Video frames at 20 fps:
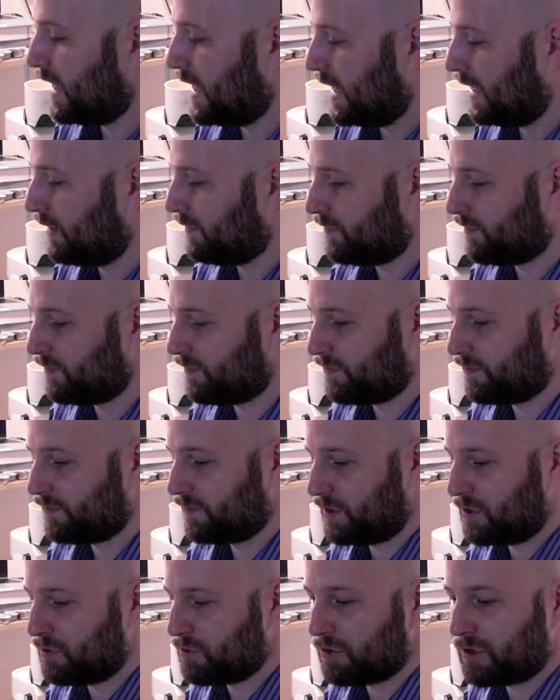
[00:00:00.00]
If
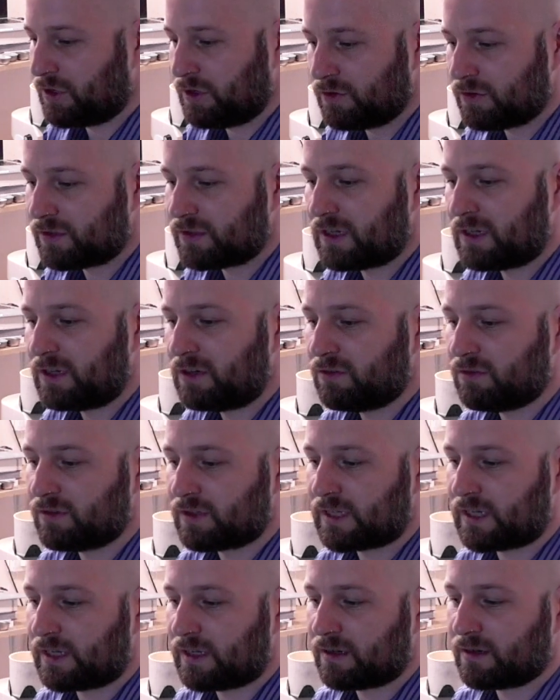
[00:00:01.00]
you're used to
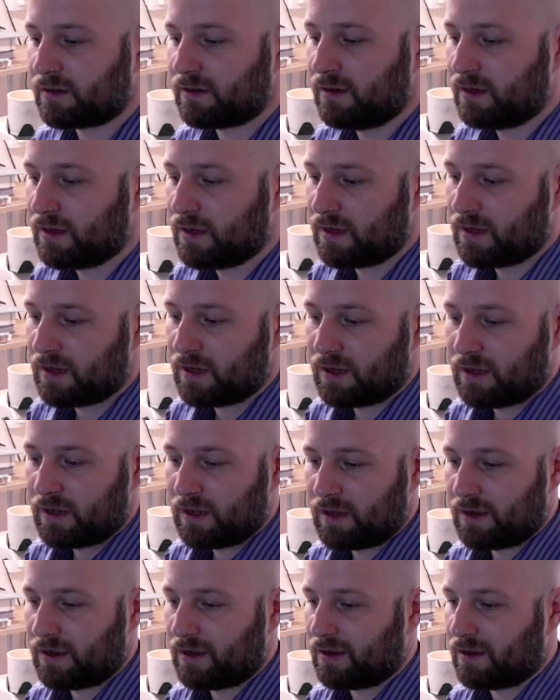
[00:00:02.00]
using
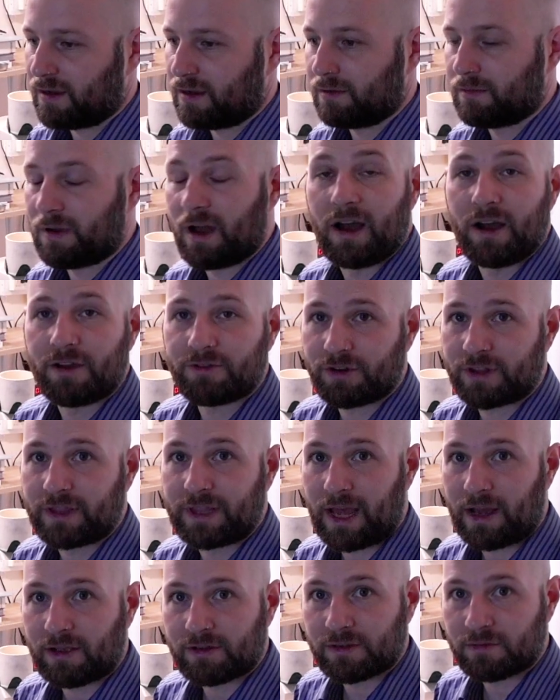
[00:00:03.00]

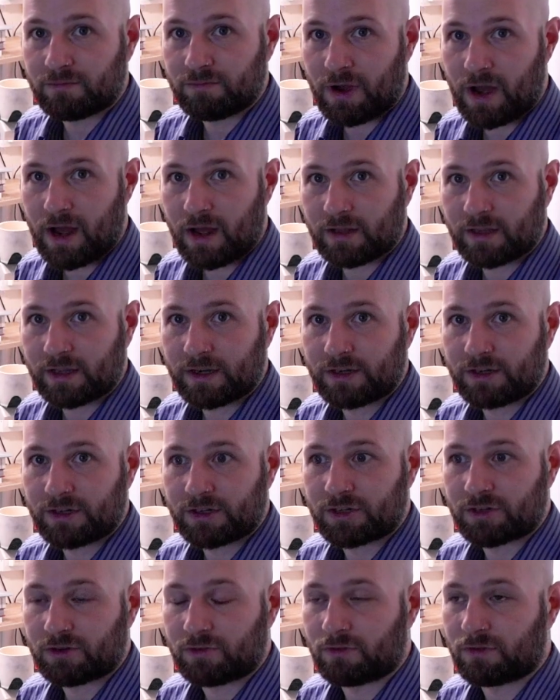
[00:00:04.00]
100,000
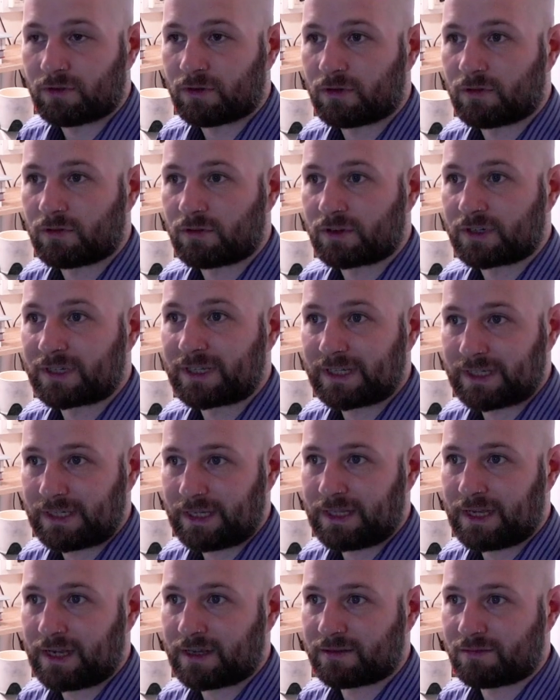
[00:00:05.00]
polish or
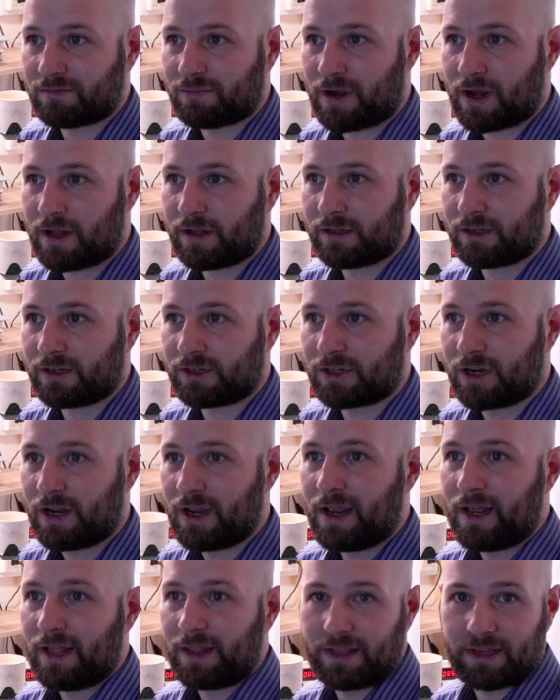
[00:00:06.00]
60,000 polish,
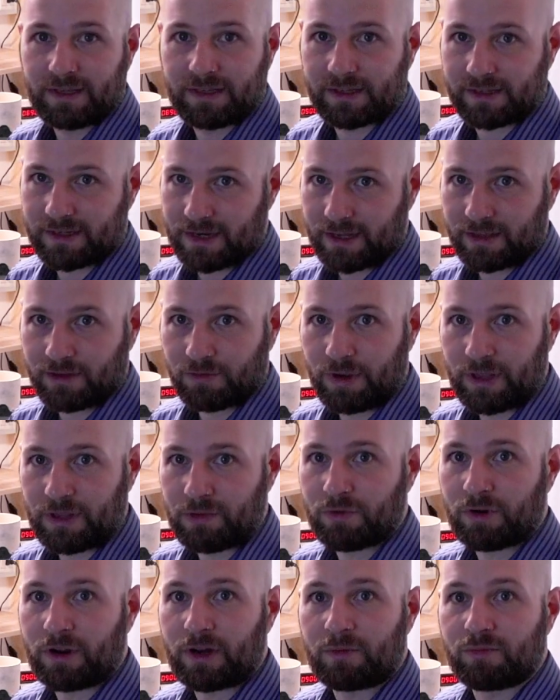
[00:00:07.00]
this is not the way
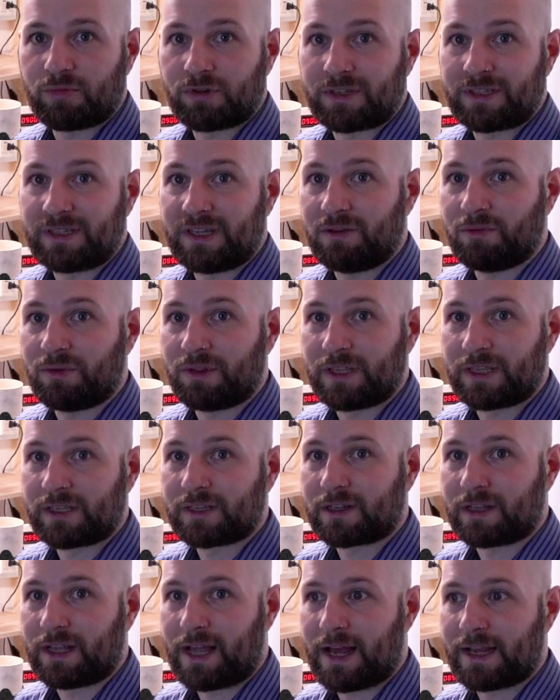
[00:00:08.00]
that we're going to proceed with
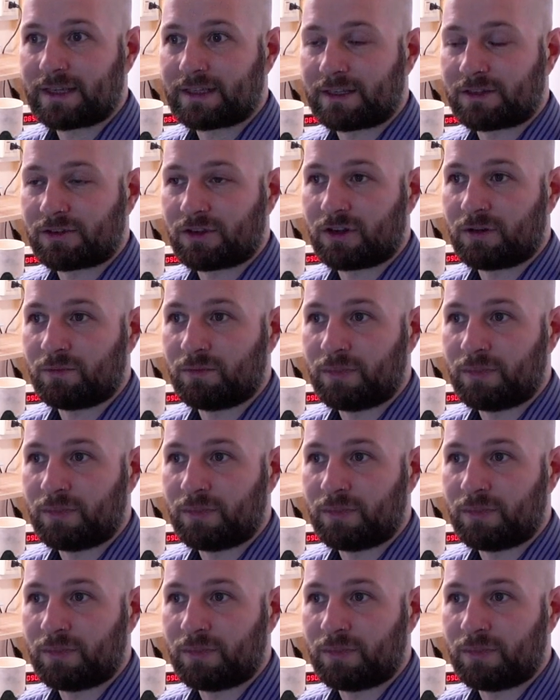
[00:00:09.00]
this class. It's going